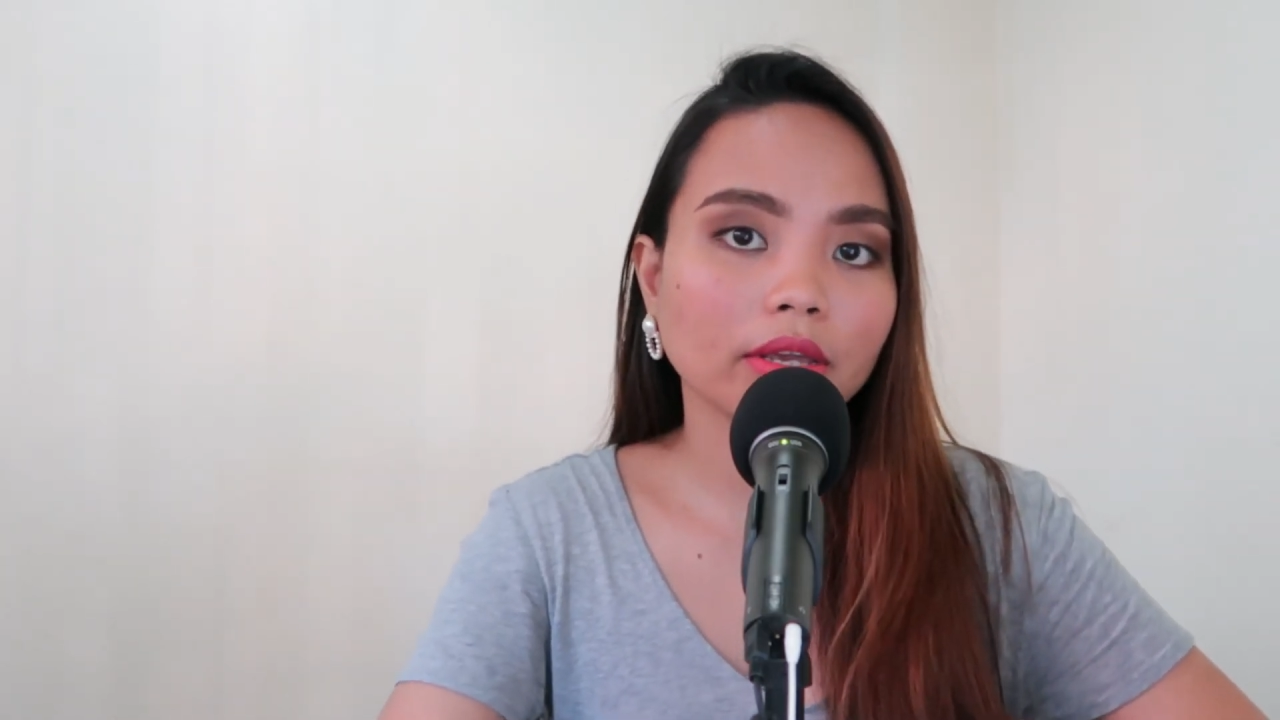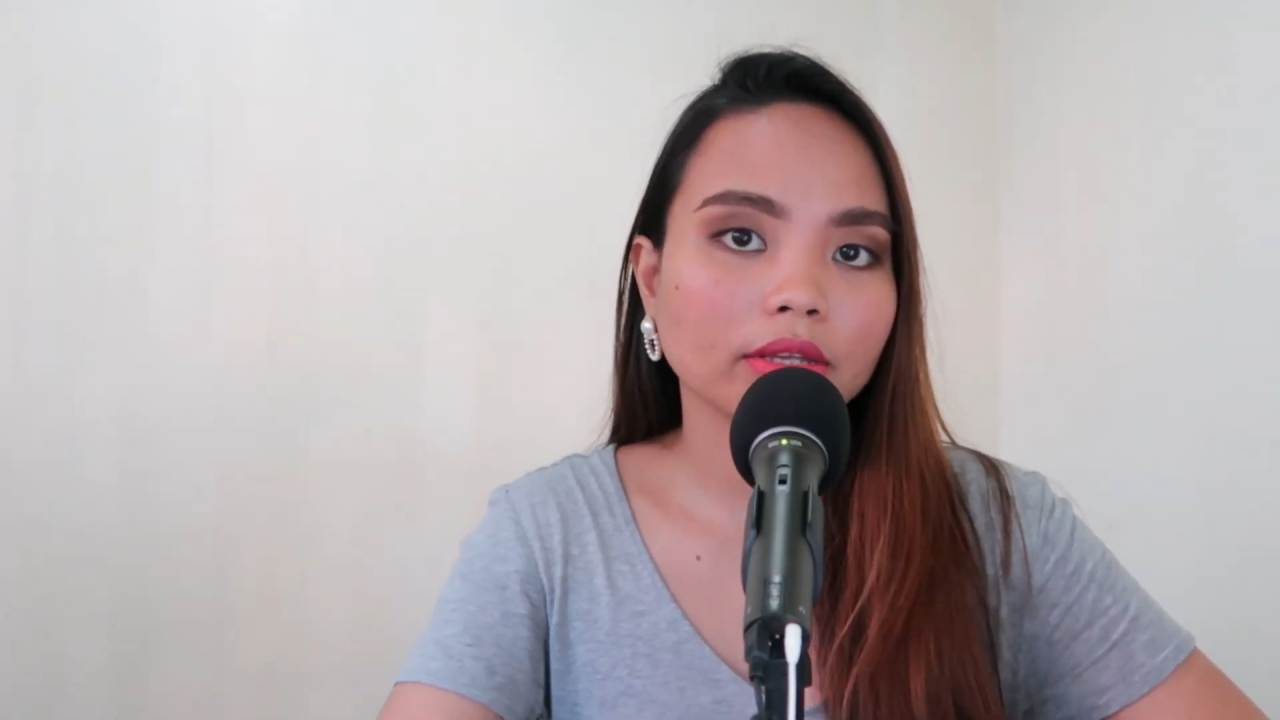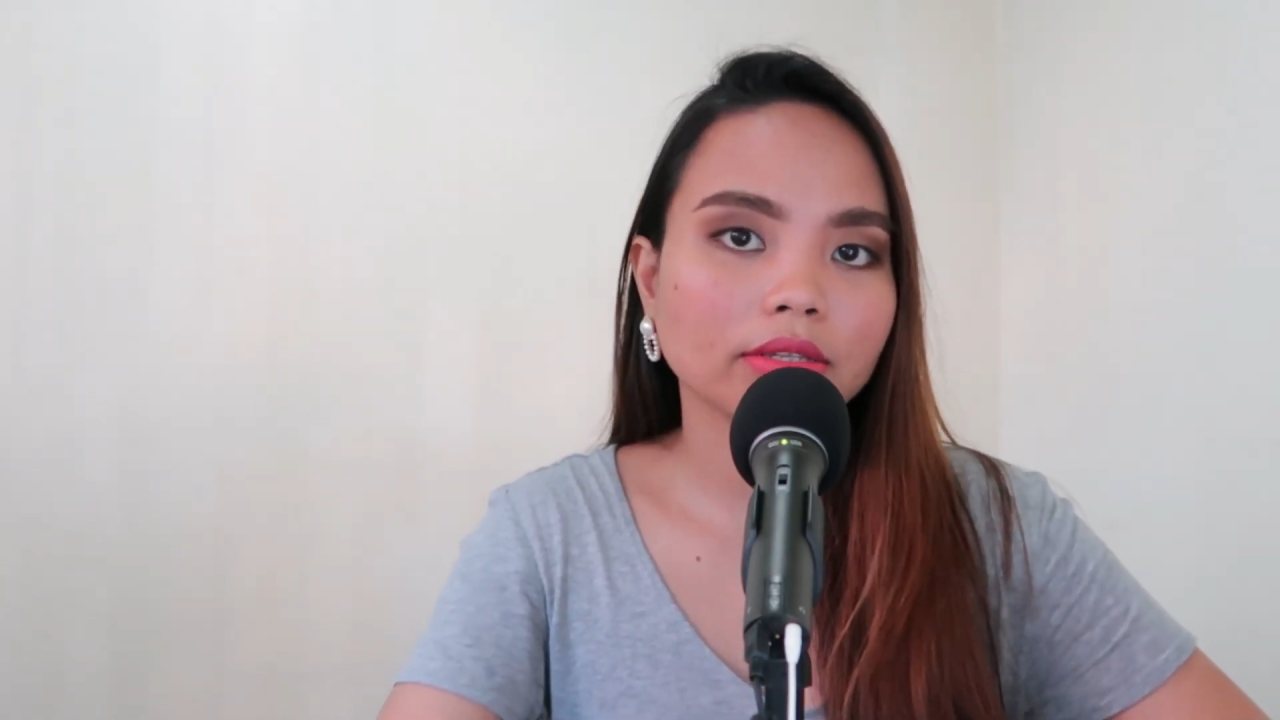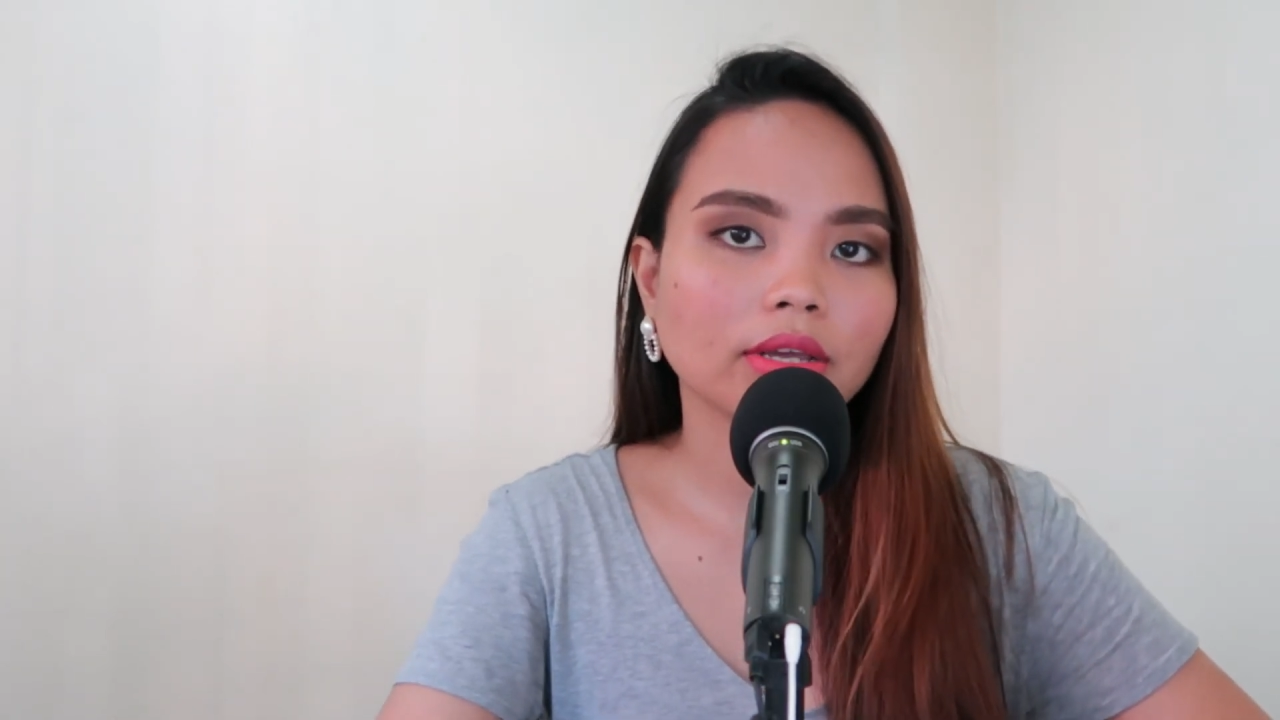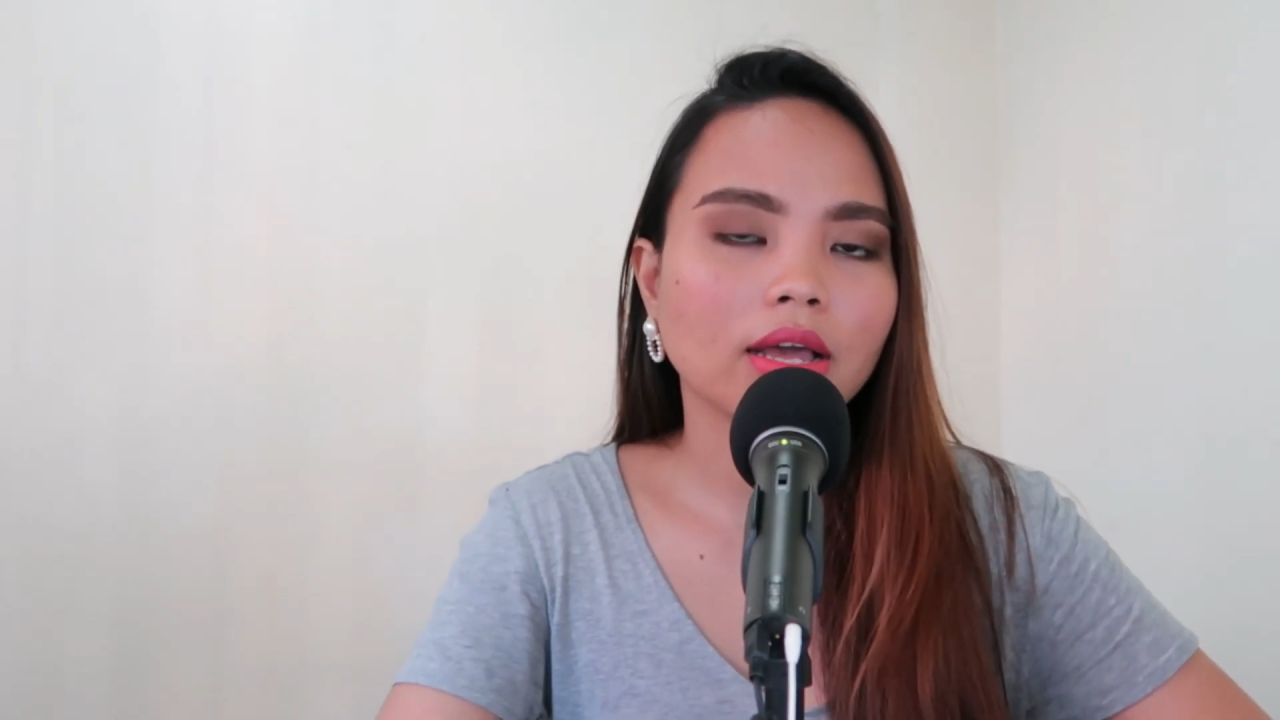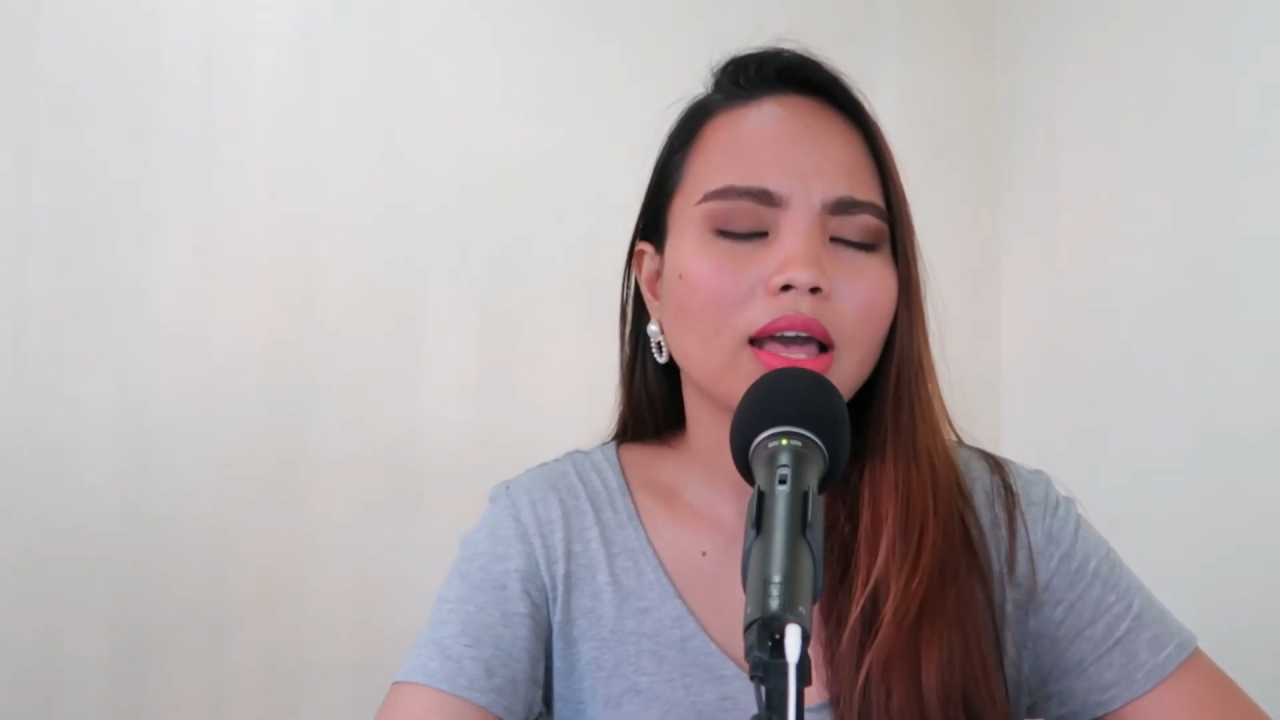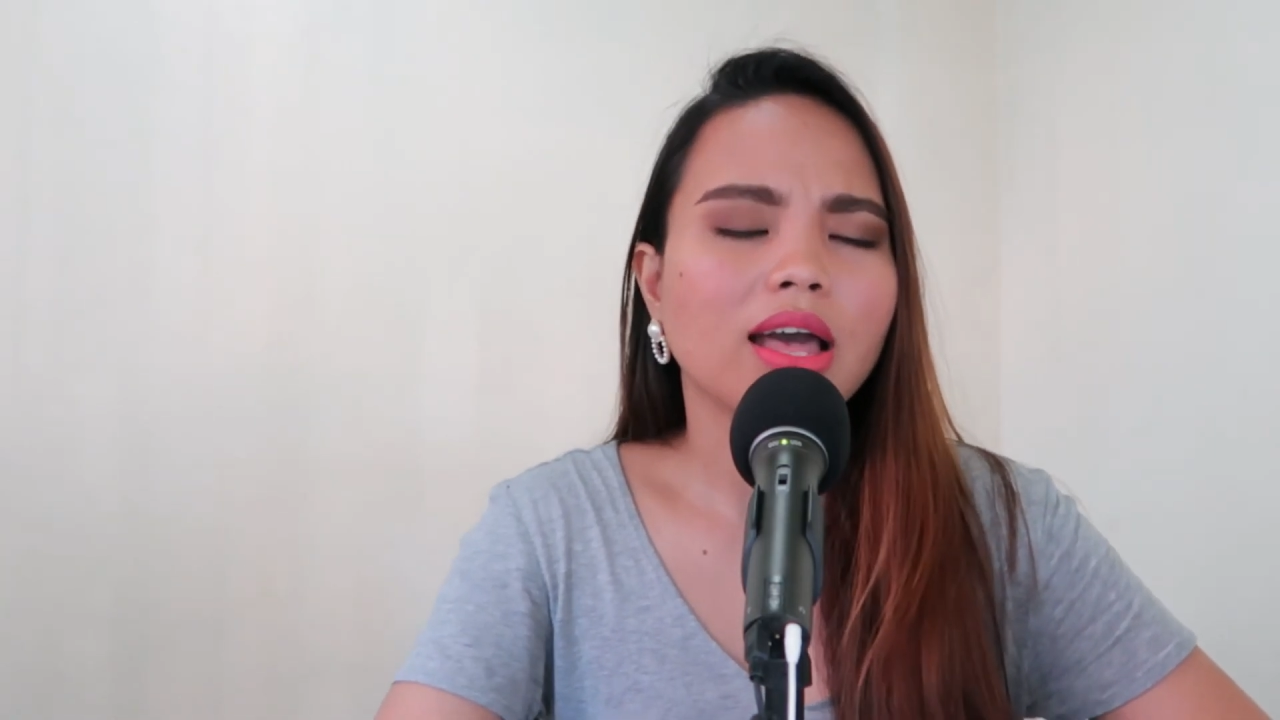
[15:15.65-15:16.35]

is